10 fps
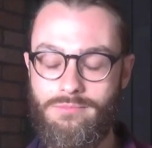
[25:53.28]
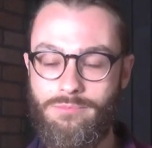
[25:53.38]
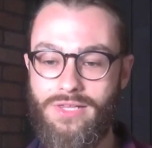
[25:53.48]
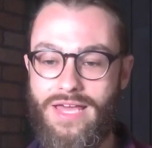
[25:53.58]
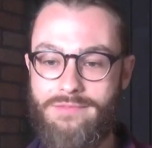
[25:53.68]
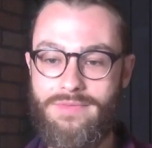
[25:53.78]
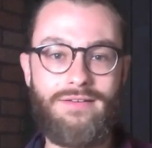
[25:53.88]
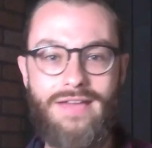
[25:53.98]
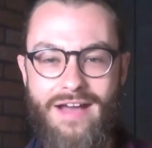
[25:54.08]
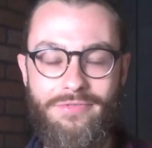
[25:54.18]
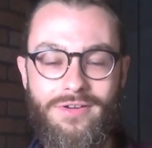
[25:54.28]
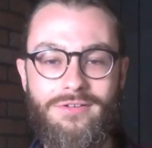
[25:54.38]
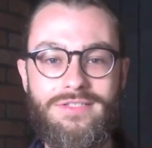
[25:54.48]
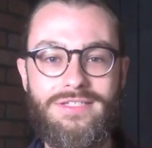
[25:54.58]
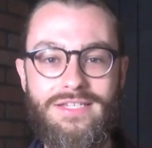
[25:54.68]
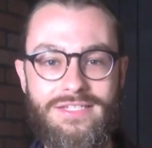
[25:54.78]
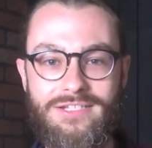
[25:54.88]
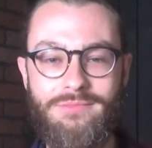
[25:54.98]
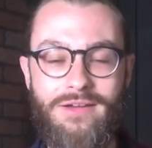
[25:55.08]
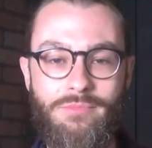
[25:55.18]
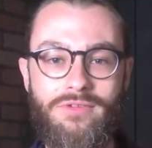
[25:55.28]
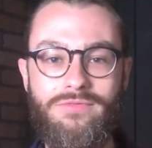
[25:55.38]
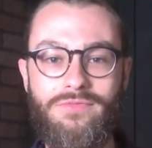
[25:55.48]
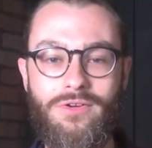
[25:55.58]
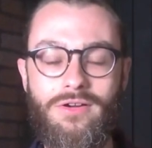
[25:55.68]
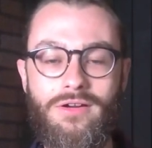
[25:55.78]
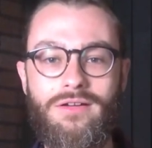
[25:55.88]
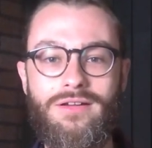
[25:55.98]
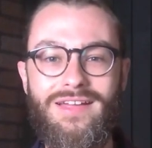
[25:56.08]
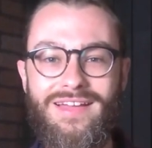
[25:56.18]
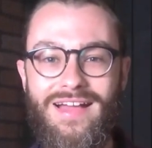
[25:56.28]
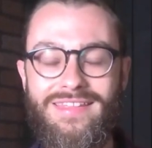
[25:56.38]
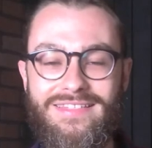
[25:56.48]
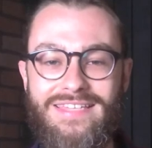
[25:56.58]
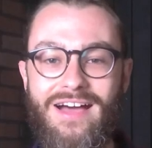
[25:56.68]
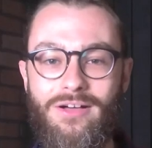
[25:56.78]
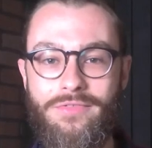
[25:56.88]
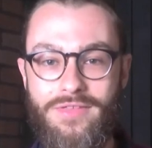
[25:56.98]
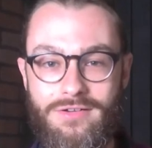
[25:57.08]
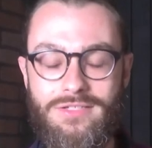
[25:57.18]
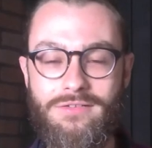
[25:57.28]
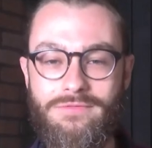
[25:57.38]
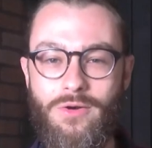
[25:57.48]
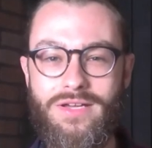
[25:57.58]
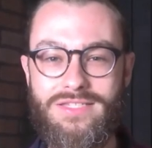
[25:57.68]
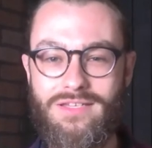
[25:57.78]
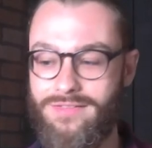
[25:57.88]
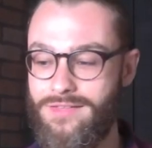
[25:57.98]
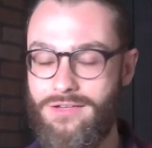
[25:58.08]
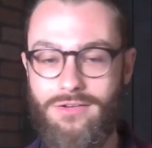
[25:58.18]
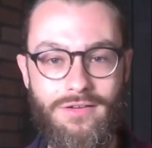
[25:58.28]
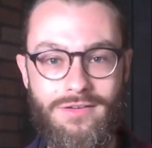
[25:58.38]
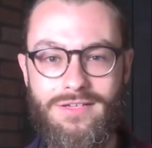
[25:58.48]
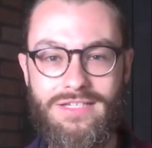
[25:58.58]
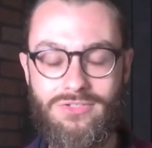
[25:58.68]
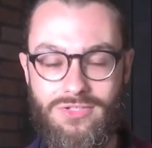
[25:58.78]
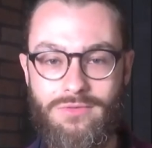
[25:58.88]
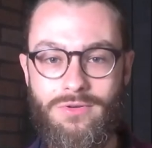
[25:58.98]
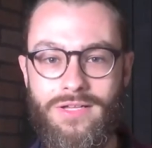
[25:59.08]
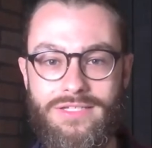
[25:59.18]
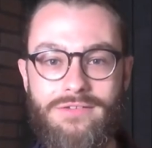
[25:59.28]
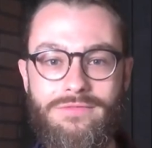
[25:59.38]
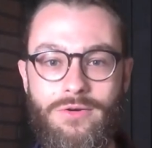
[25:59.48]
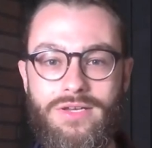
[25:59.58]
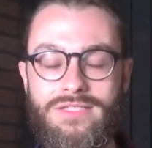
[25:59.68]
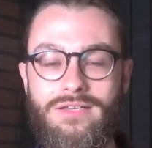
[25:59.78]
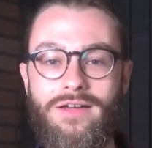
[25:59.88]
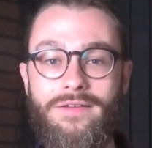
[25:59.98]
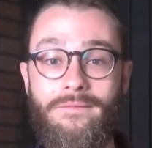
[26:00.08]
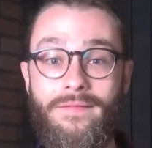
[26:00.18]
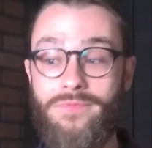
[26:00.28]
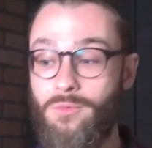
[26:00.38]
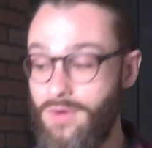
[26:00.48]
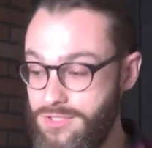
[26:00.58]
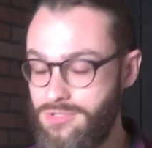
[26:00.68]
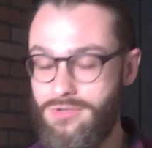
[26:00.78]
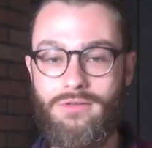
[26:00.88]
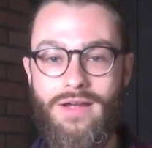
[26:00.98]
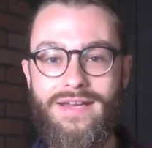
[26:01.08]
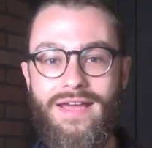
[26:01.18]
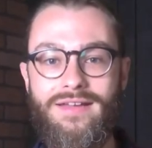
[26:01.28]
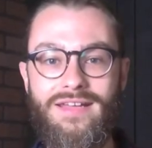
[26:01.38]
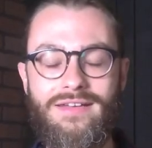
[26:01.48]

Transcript: blaming ethical system. I prefer, I think it's healthier to focus on the good in general and to focus on what you're great at.